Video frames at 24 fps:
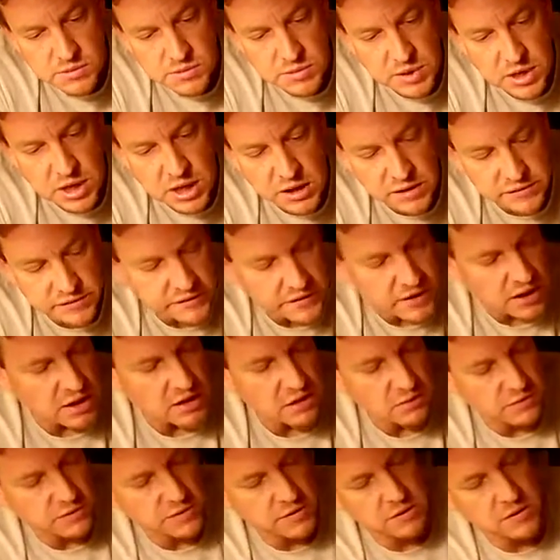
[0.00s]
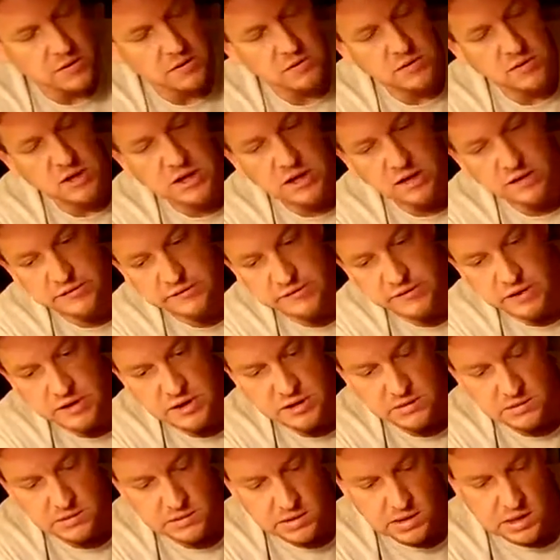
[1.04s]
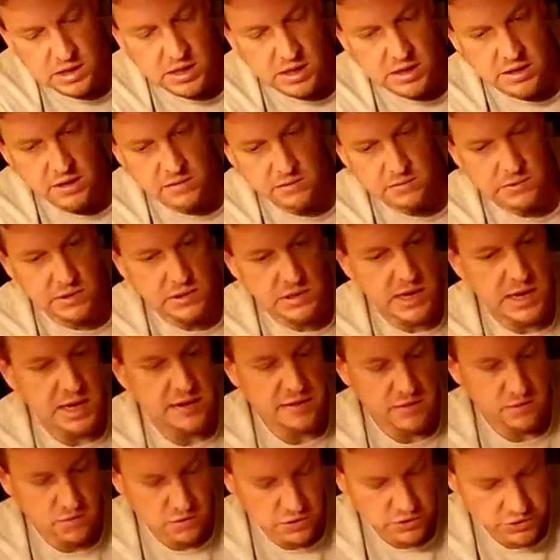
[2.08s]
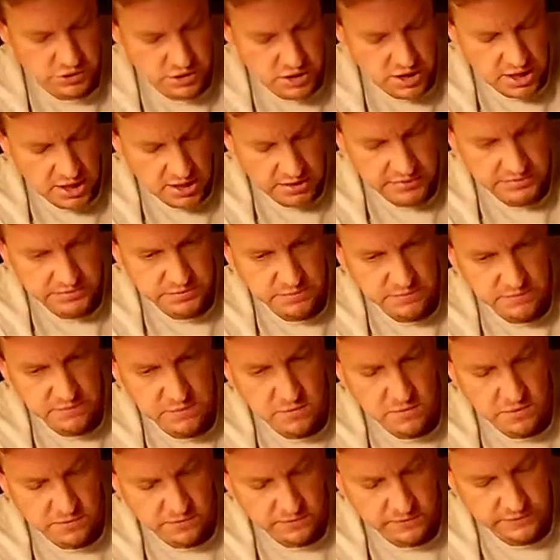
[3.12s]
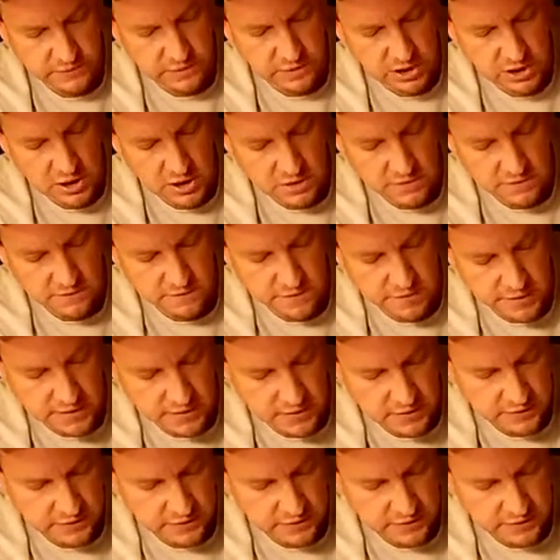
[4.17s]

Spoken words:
I'm kind of excited with the new DXE. When I had the Orange RX before, it was really hard to fly